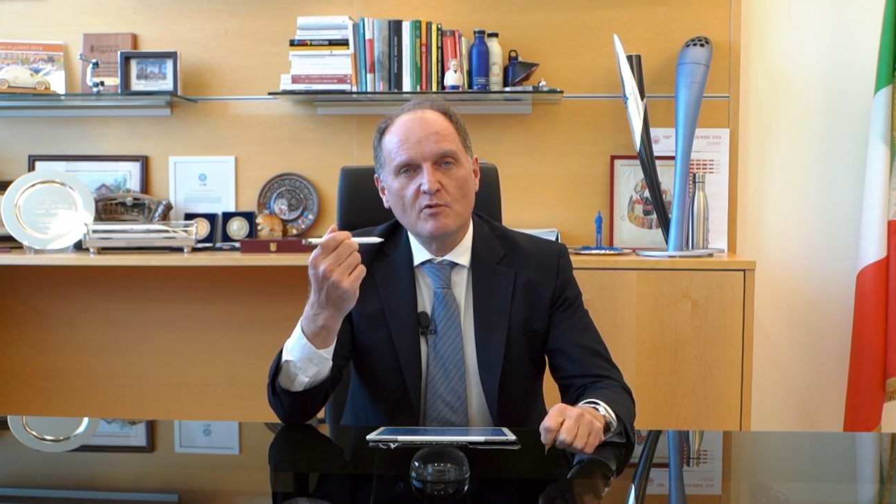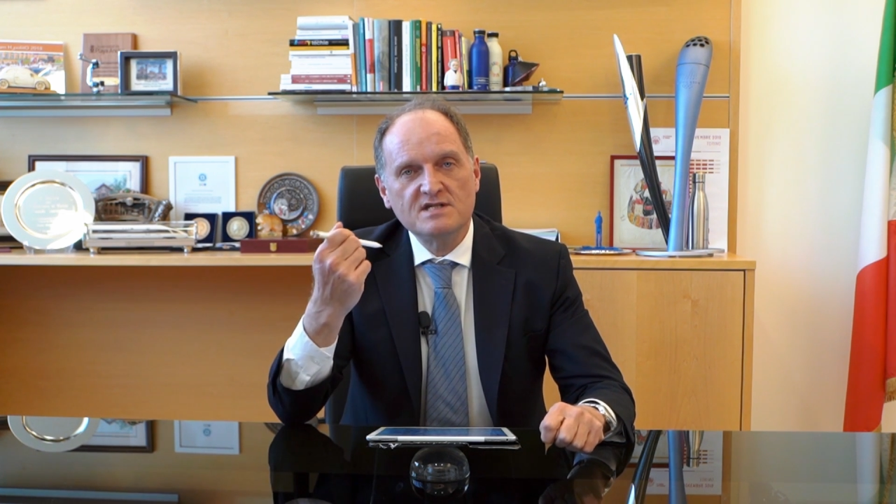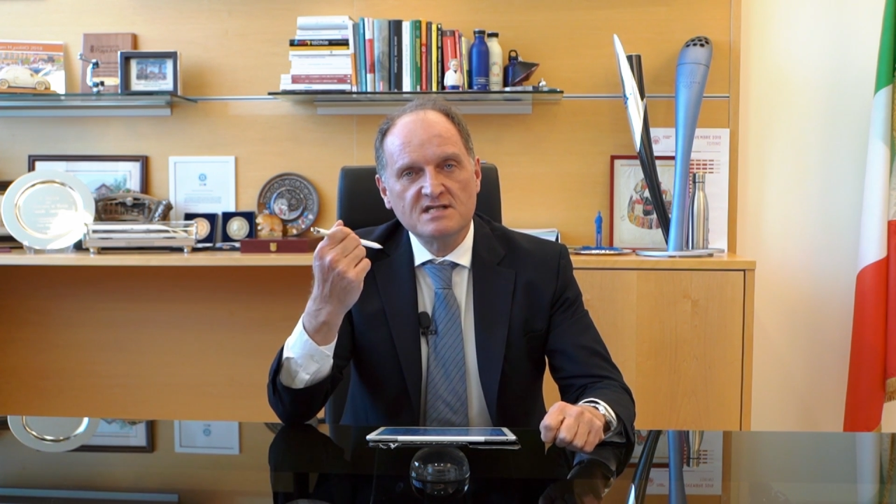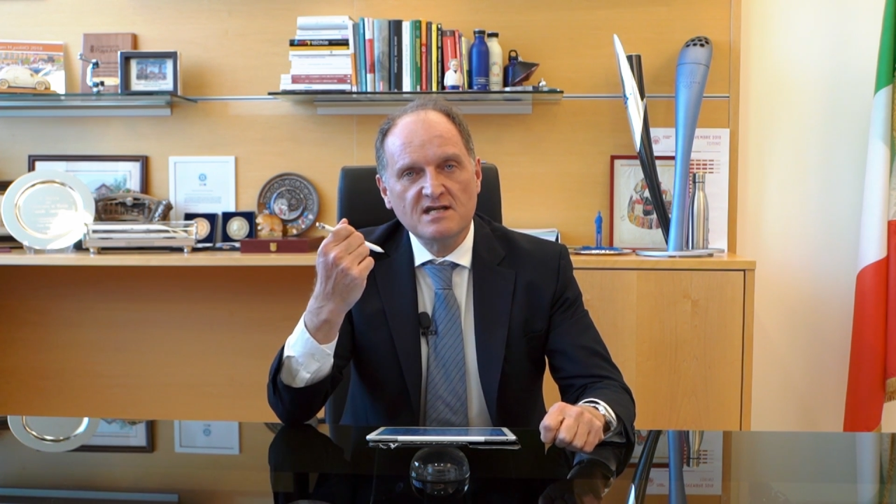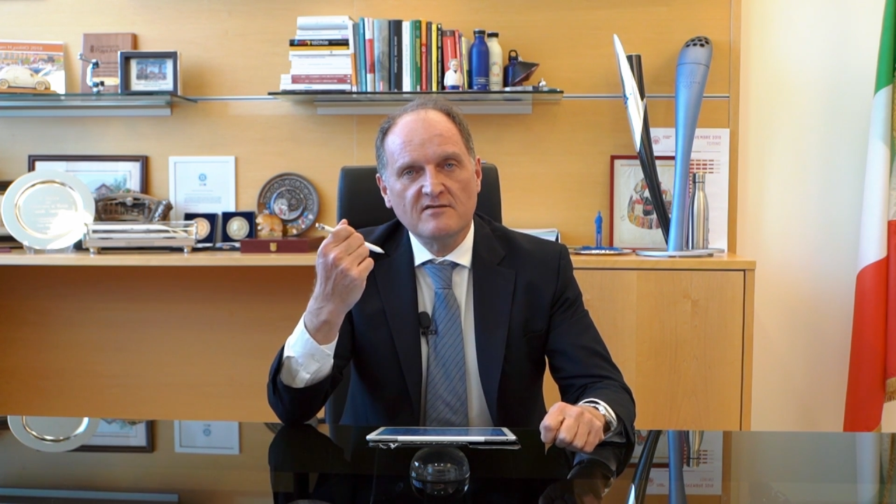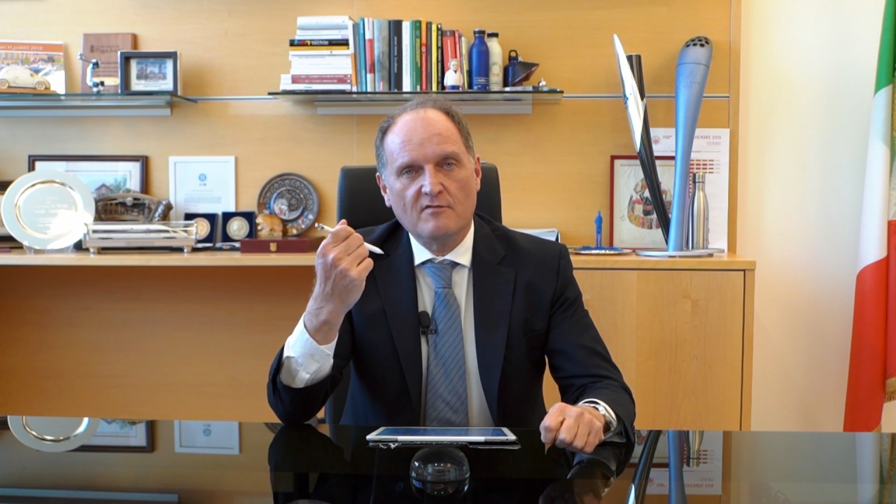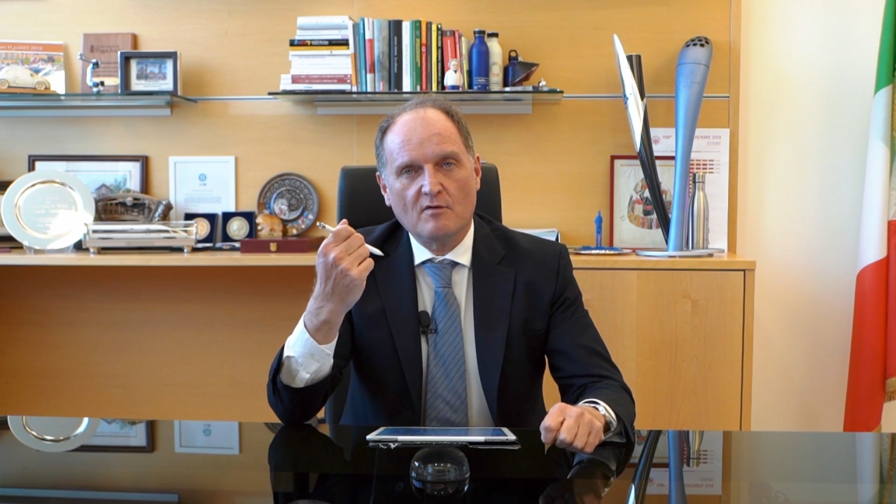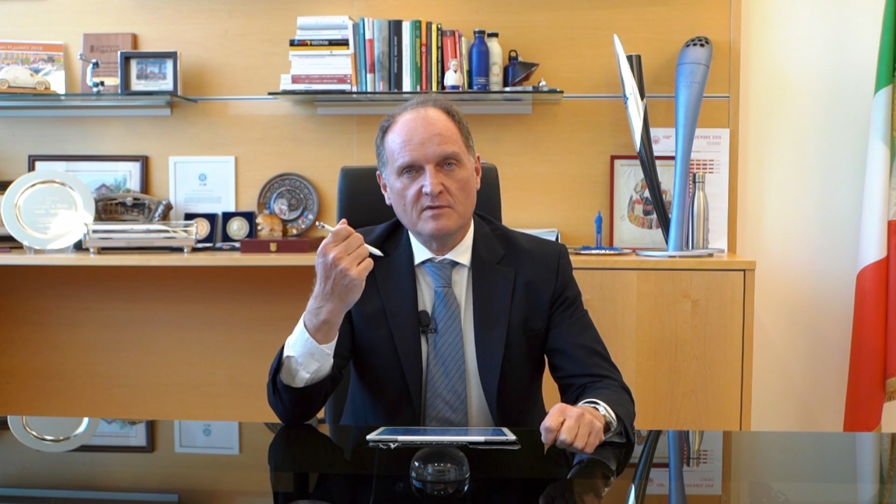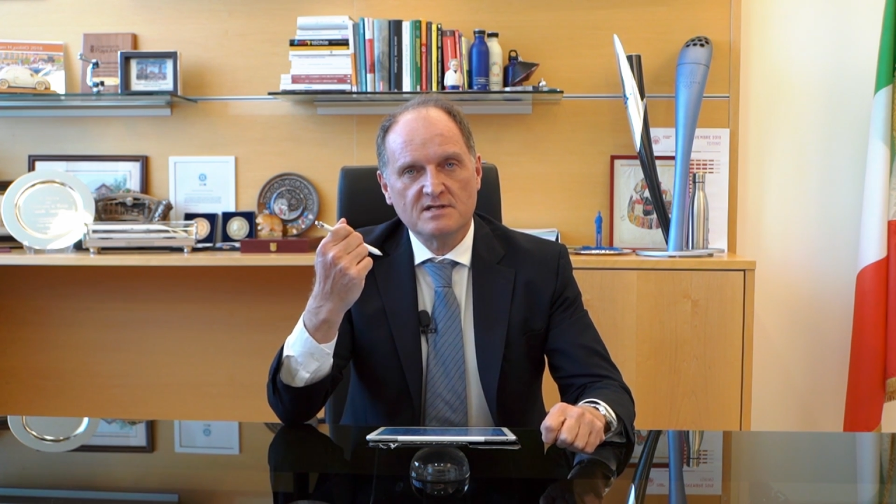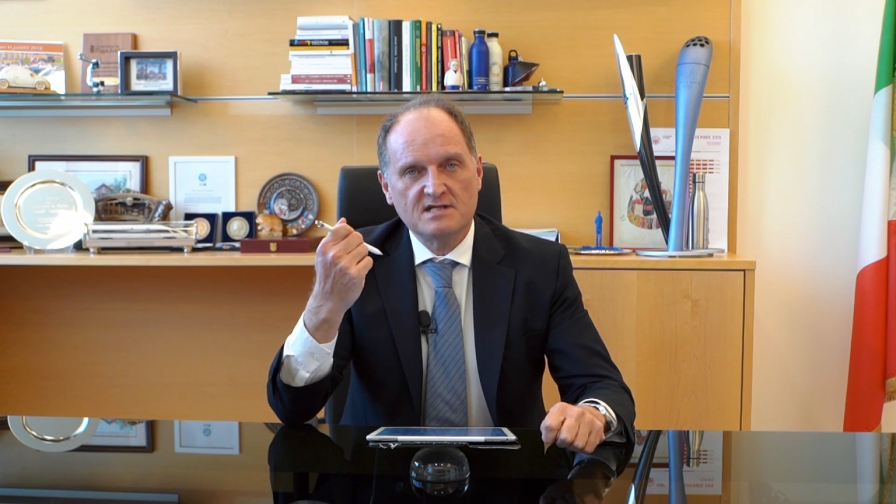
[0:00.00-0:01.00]
receive
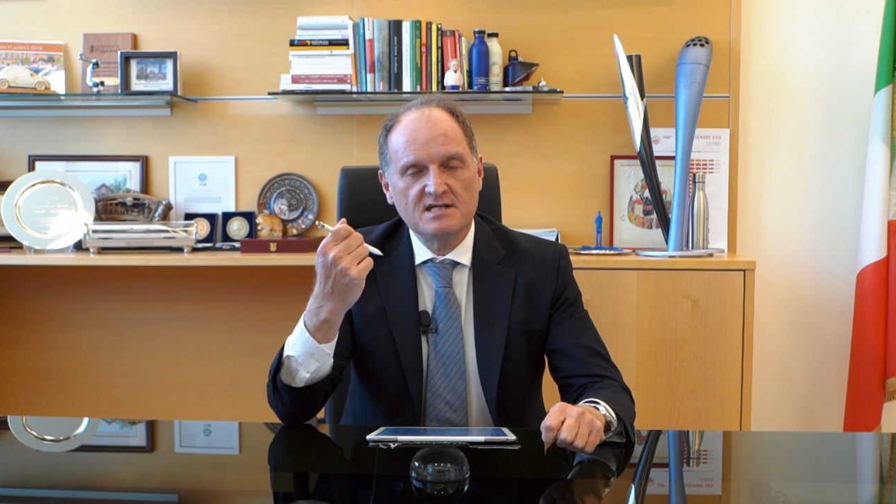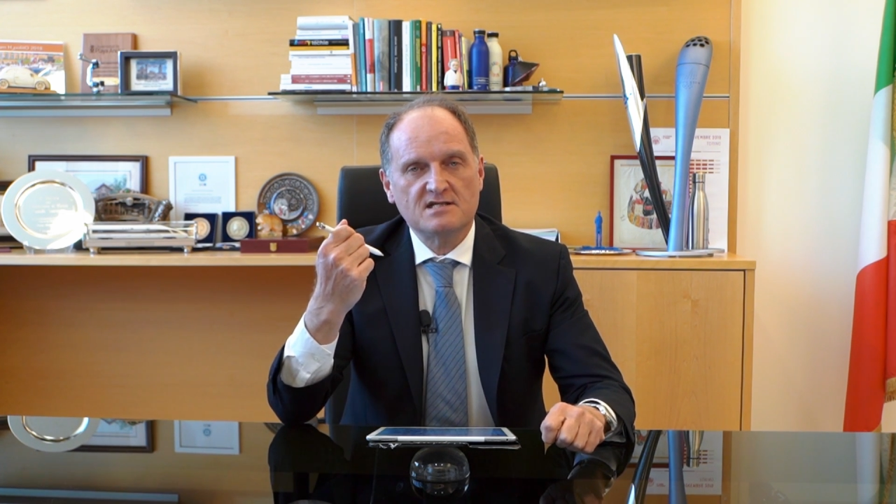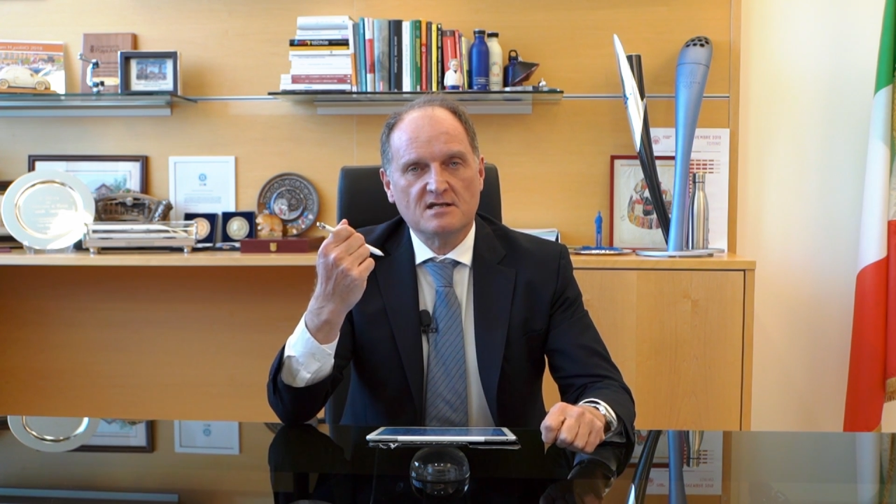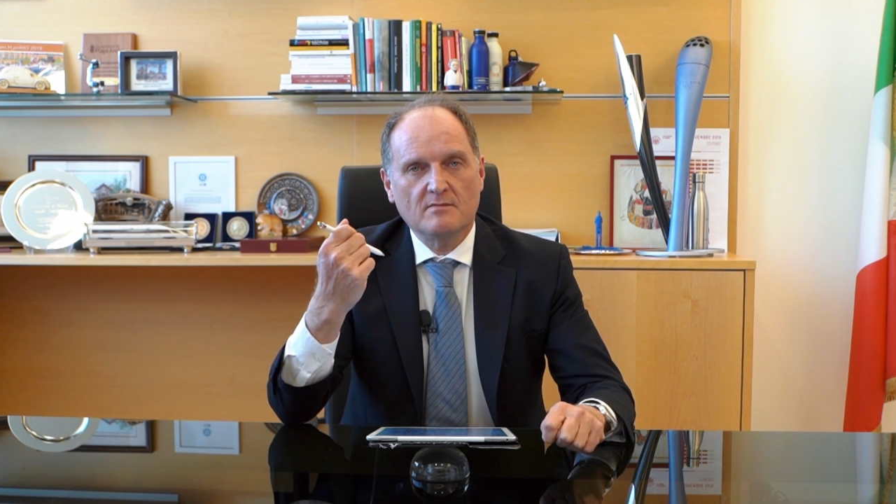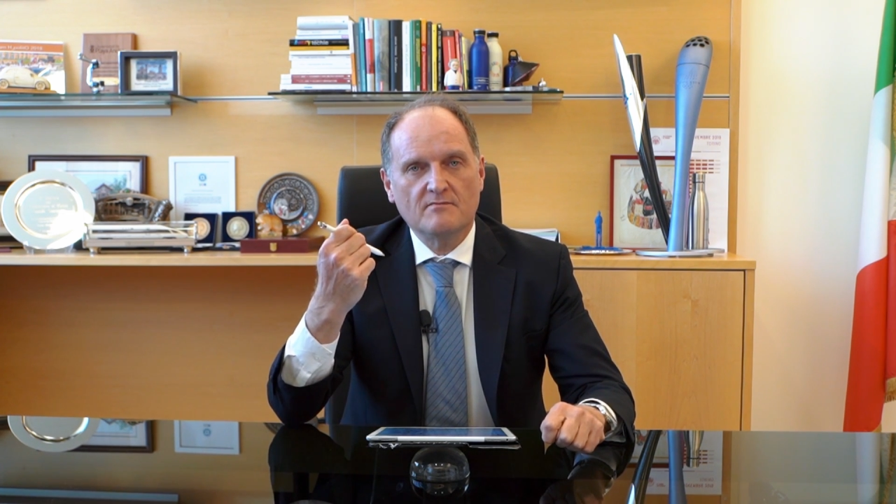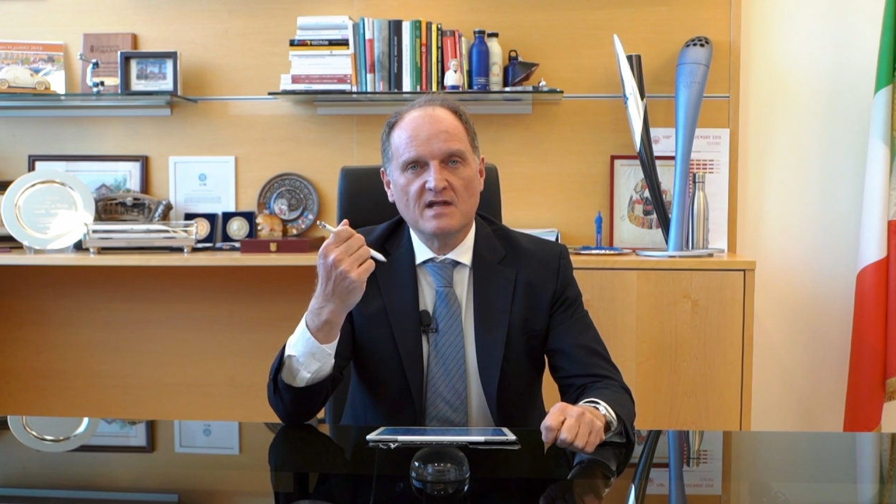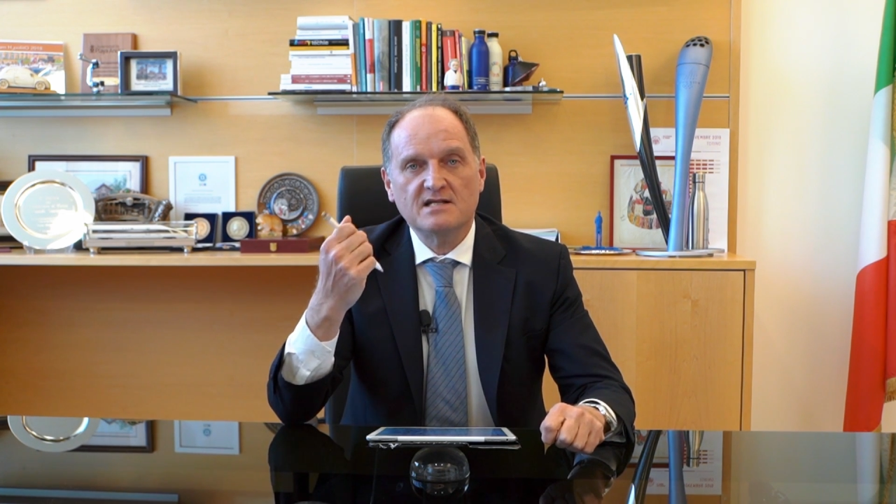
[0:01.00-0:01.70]
from the system.